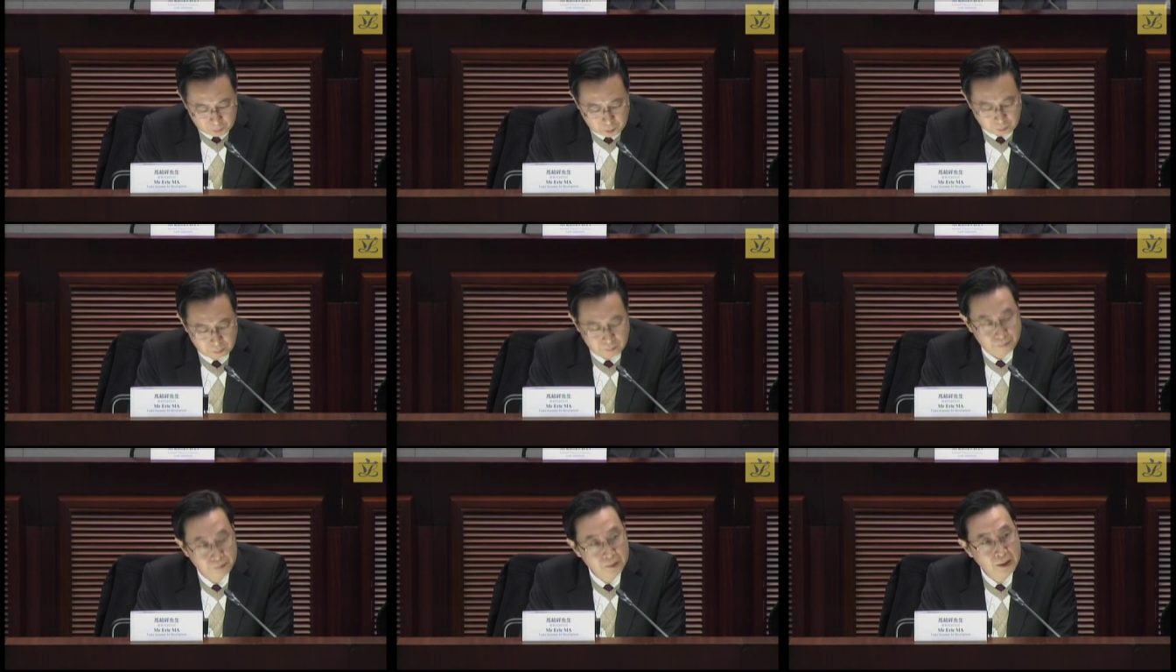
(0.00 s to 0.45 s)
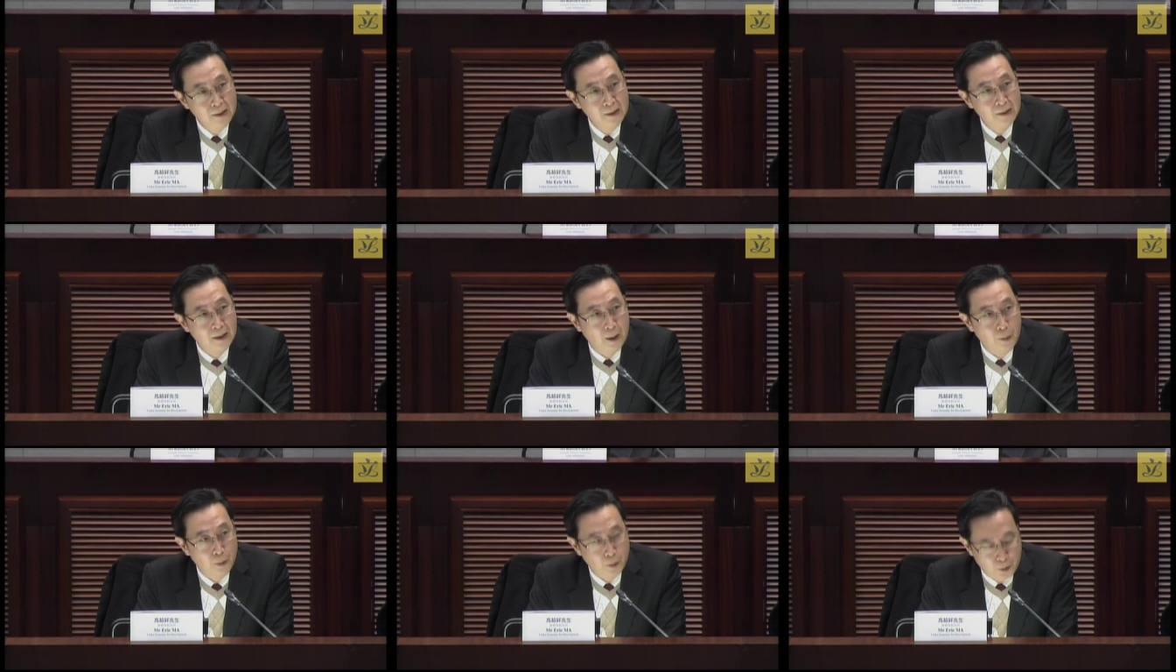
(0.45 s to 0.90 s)
We
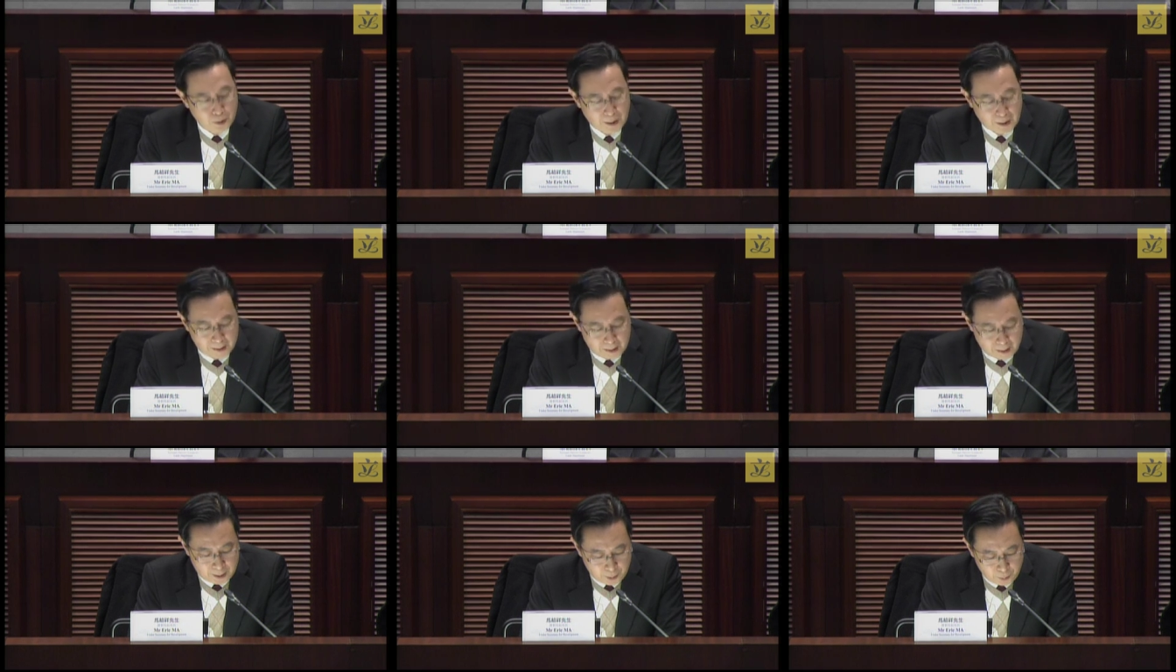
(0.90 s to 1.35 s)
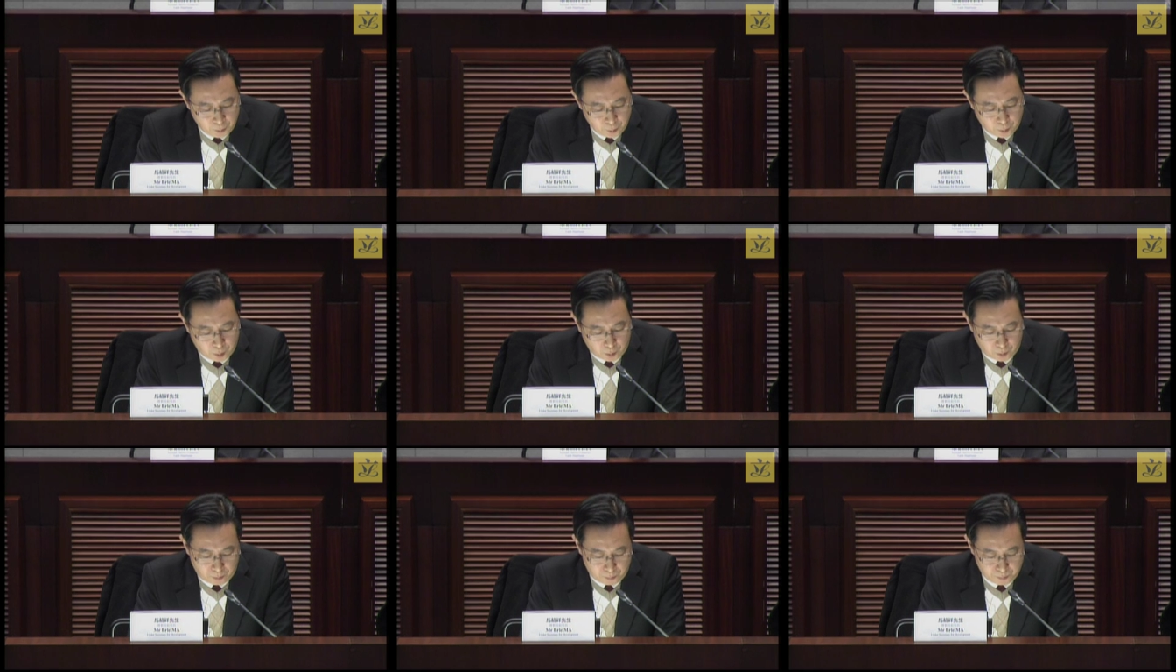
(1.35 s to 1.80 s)
have uh,
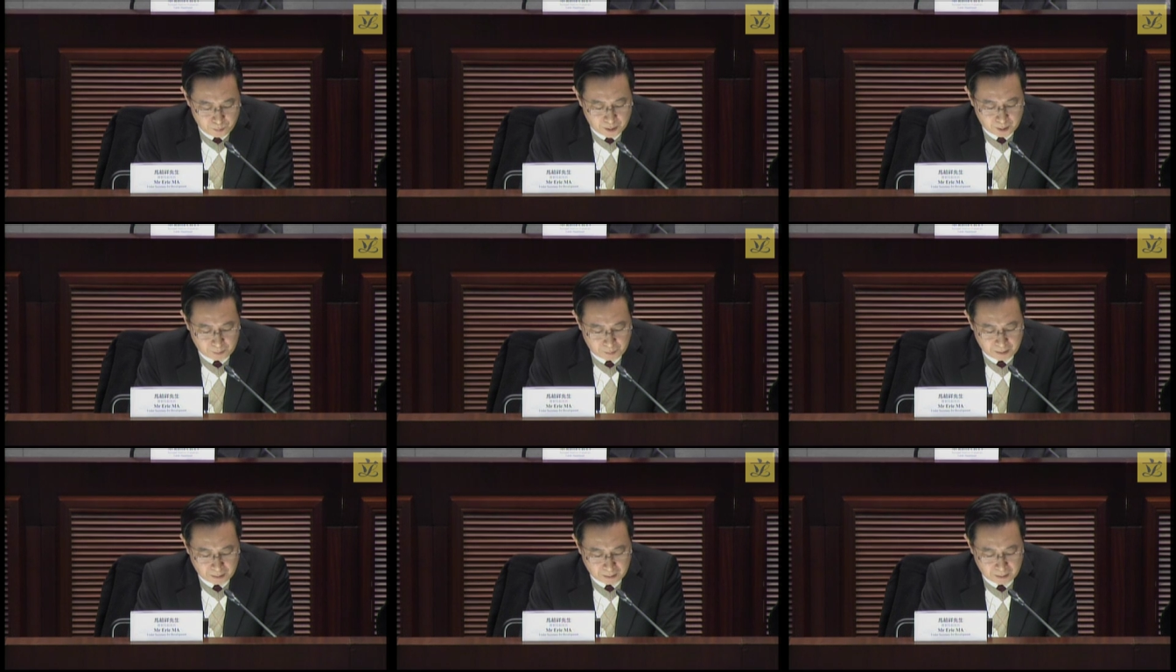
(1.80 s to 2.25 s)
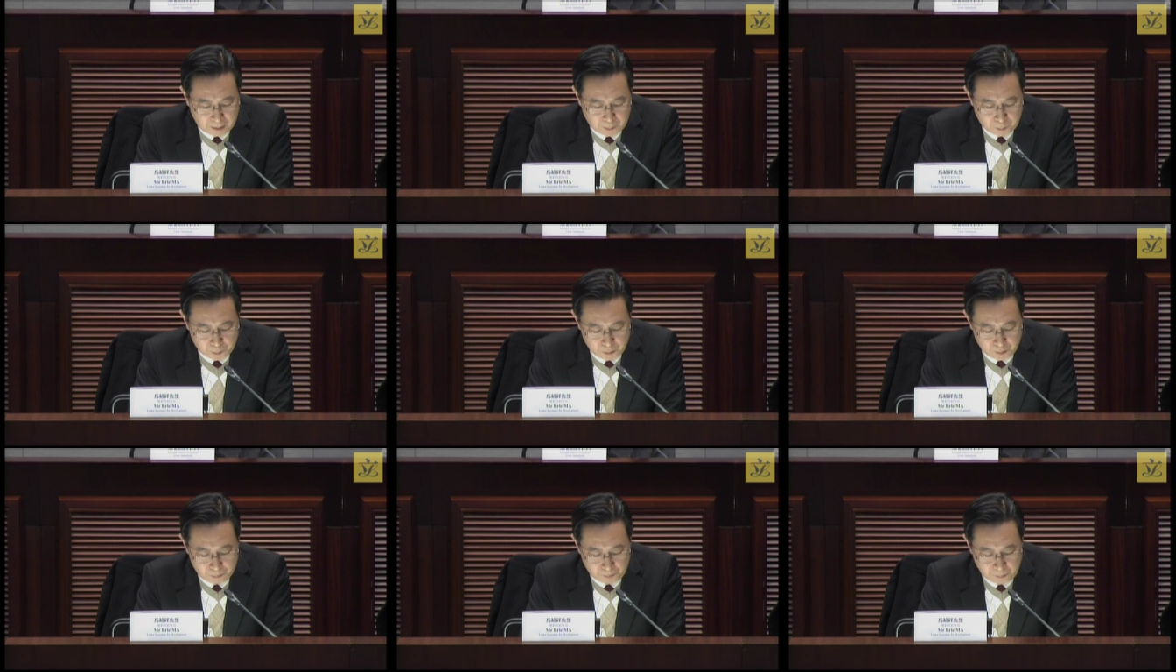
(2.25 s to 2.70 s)
6,200
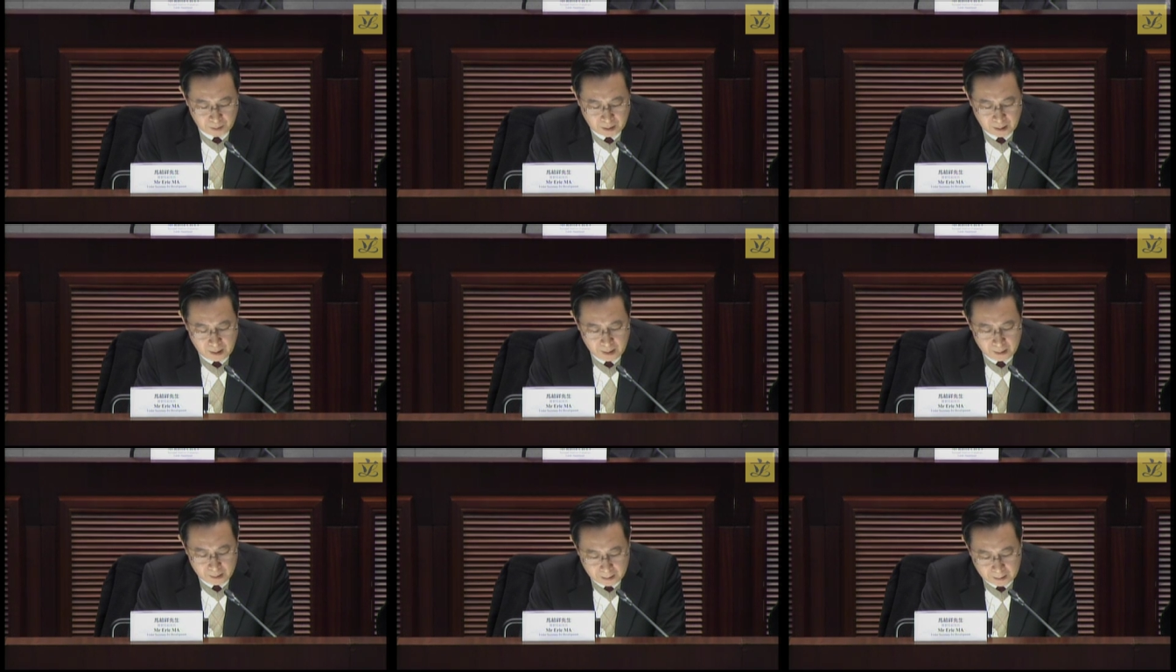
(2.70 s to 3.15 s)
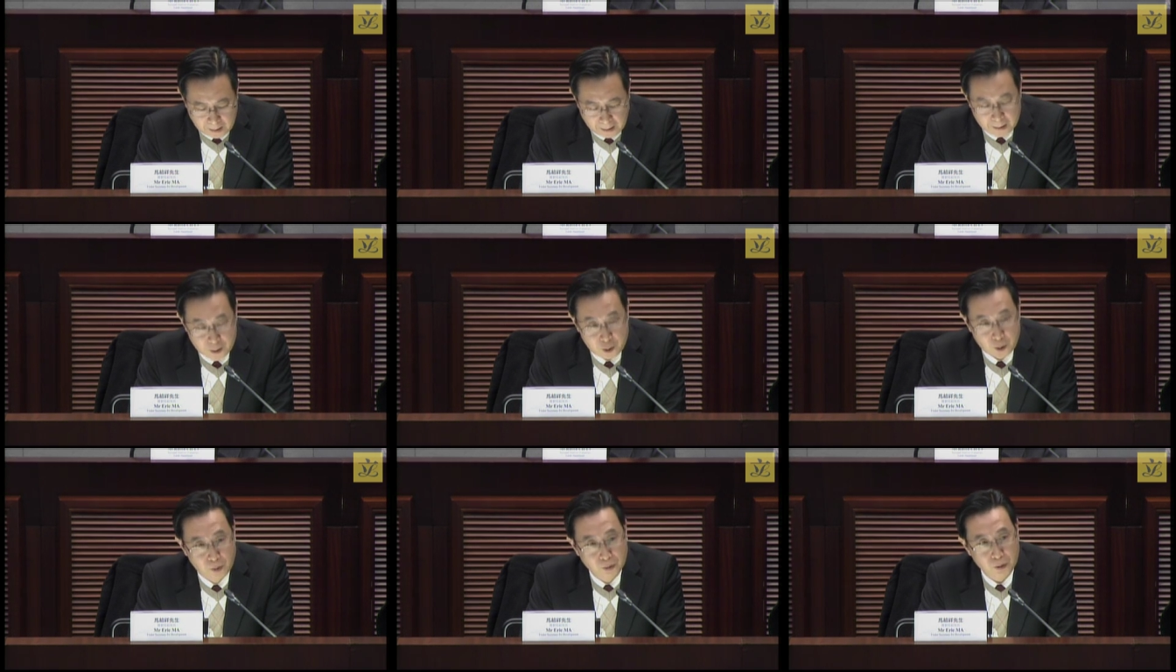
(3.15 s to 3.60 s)
buildings that
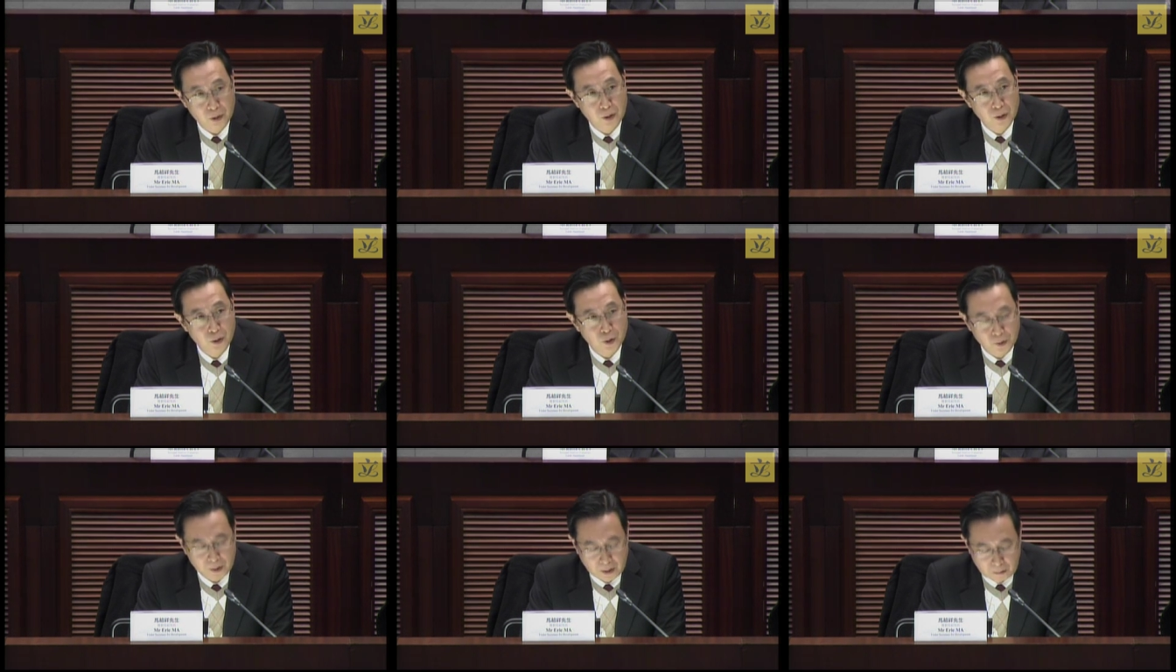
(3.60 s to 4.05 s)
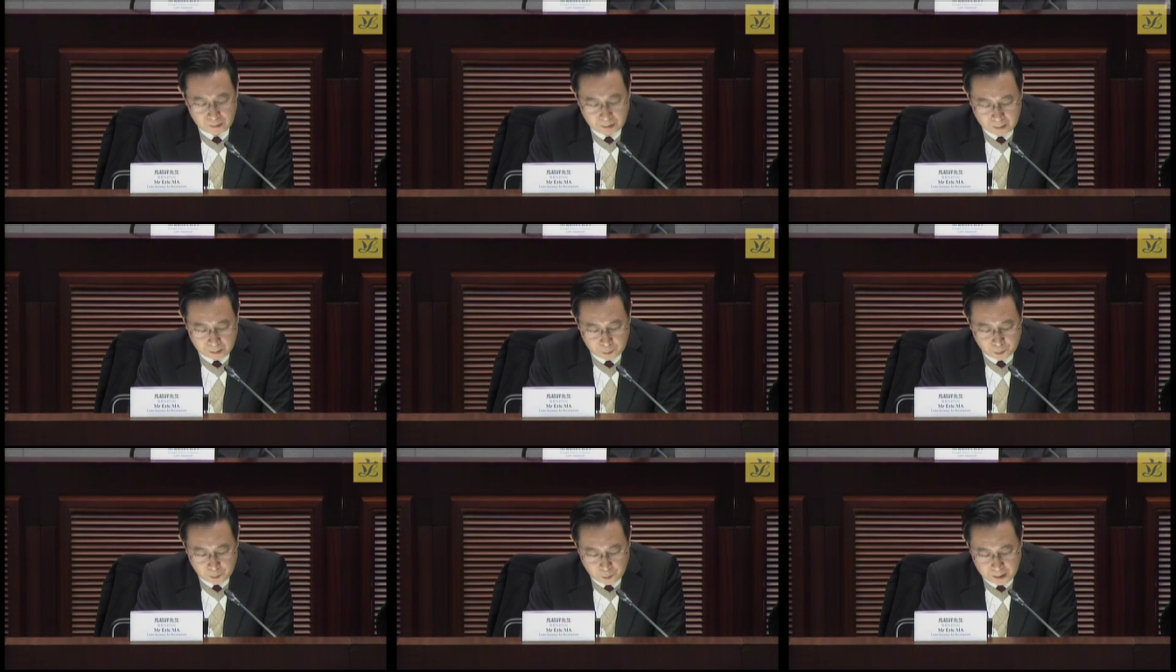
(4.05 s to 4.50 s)
are over 50
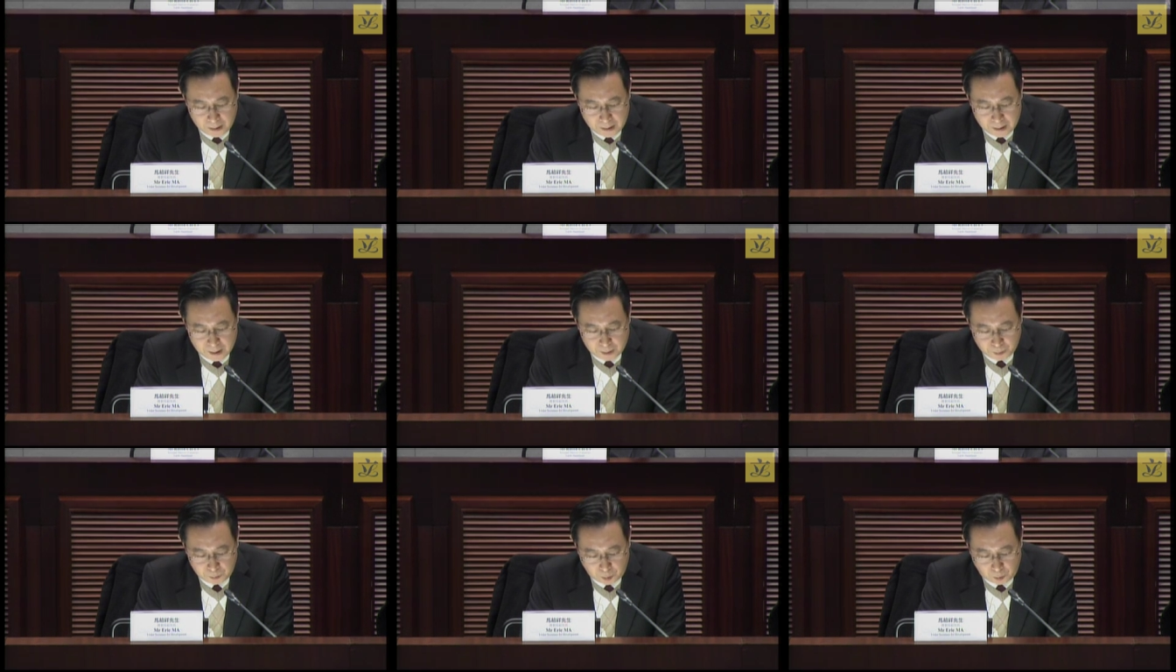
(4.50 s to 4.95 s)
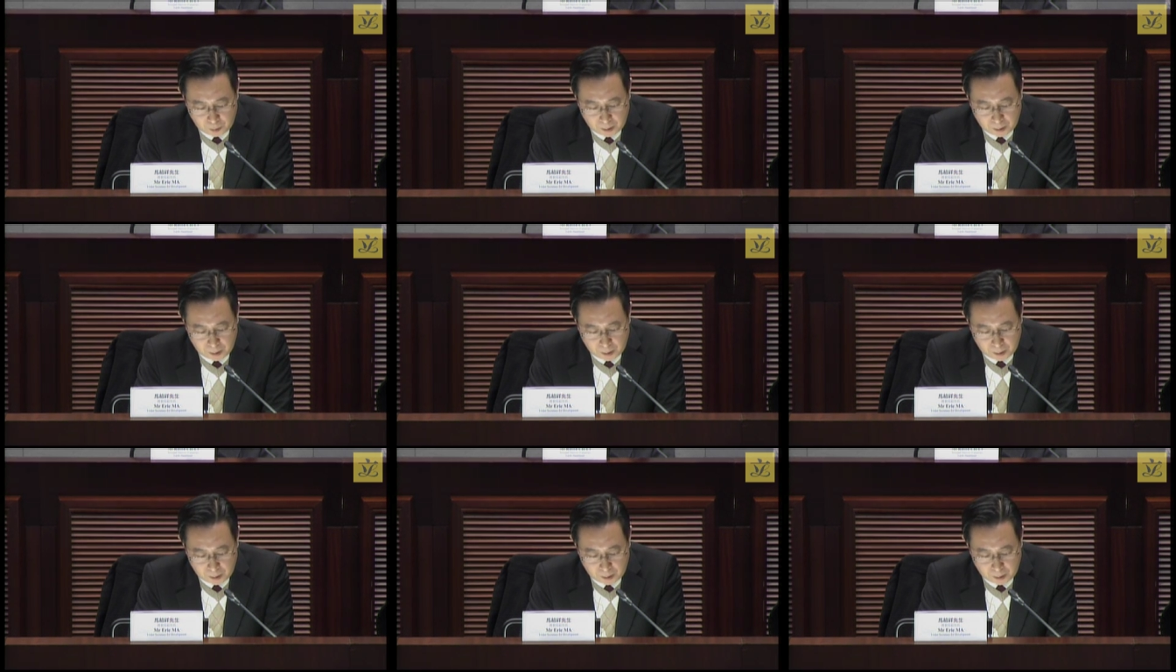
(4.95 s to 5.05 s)
years old.